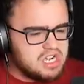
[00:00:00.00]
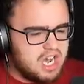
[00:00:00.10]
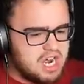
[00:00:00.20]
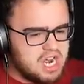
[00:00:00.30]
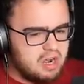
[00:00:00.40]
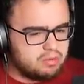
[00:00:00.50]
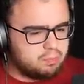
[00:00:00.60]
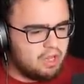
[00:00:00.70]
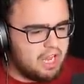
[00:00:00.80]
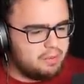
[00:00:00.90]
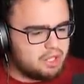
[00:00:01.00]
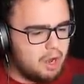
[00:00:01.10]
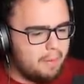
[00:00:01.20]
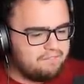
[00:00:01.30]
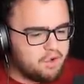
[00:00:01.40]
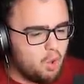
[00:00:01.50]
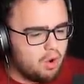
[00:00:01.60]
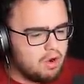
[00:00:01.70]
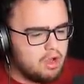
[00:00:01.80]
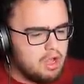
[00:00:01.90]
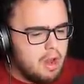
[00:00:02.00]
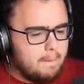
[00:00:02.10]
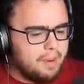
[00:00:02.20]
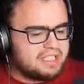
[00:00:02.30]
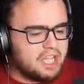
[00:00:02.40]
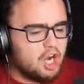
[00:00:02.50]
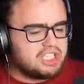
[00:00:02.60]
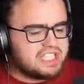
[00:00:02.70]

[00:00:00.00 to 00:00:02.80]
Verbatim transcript: Ah, I was playing with y'all before, but they're